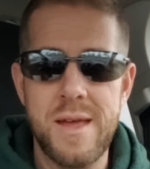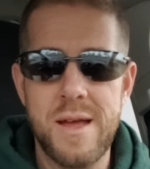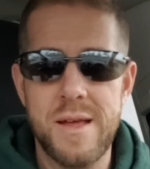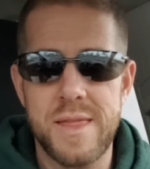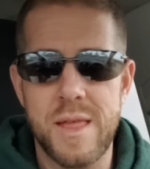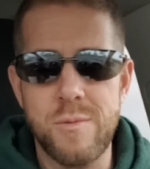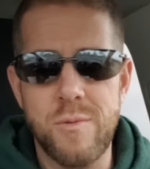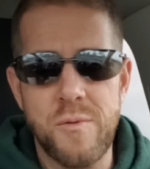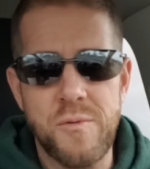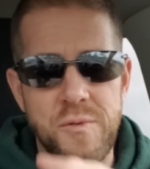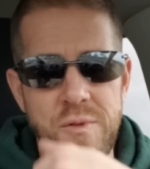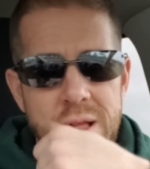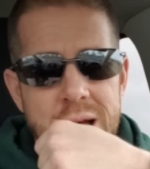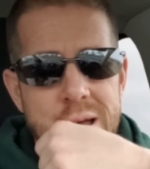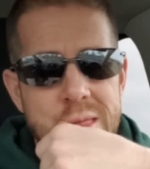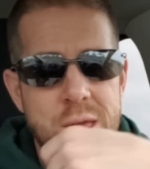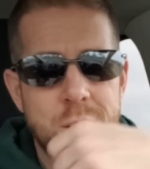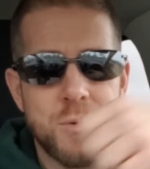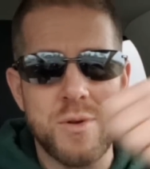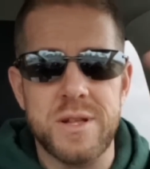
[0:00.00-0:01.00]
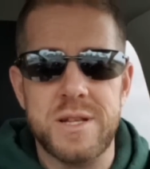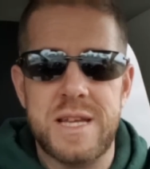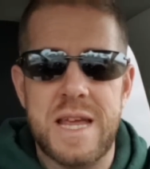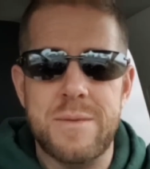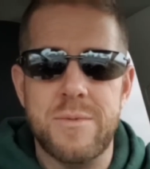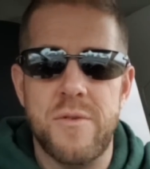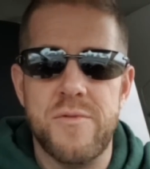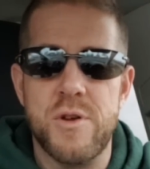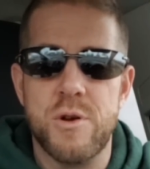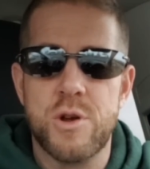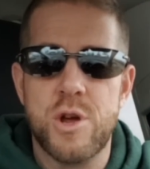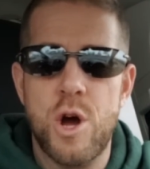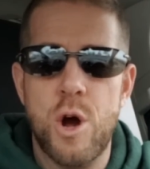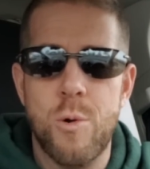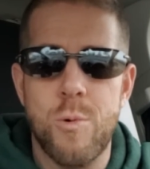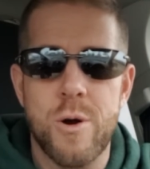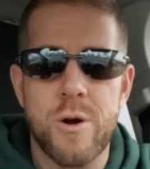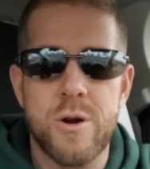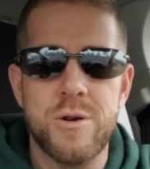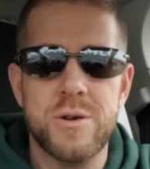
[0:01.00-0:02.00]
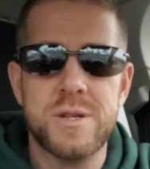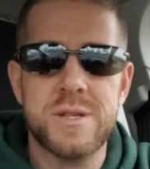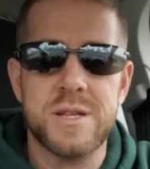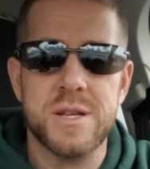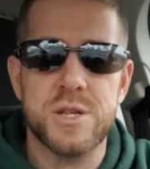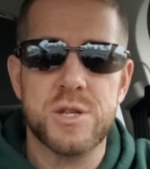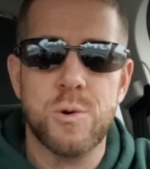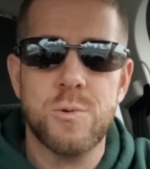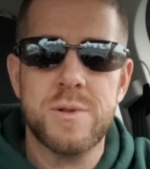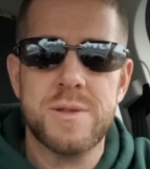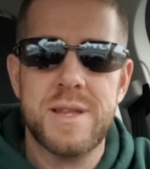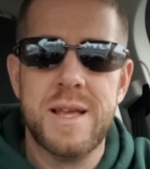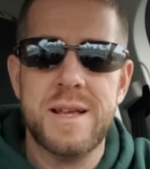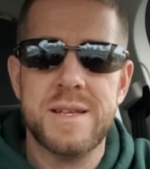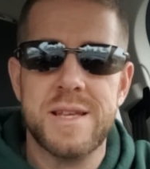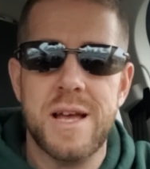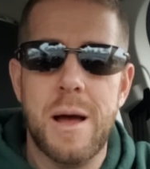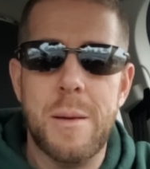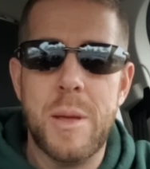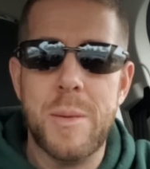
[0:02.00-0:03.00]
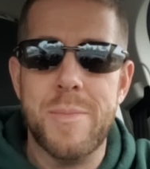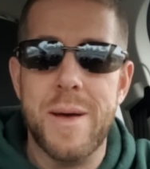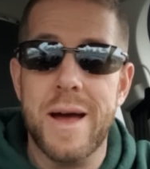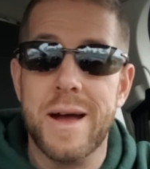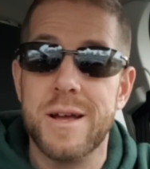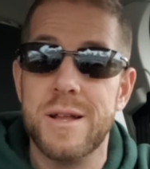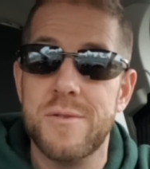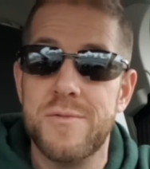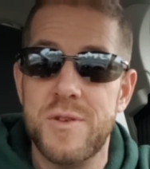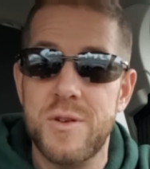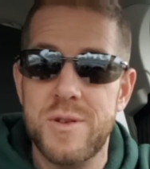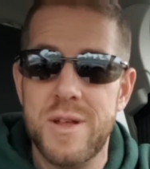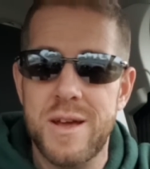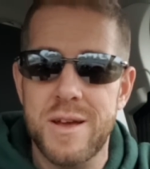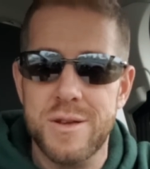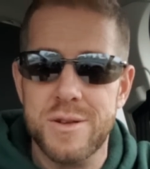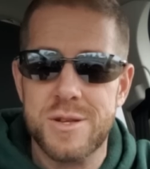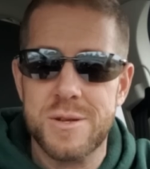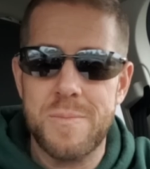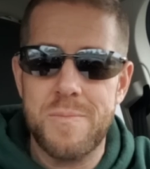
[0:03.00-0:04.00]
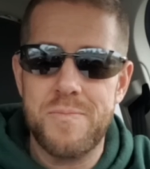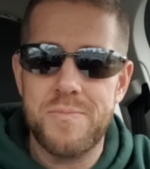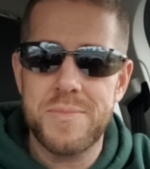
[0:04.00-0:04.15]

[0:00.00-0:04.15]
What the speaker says: They will fly there with a team of their coworkers to sort things out and be back in a few days.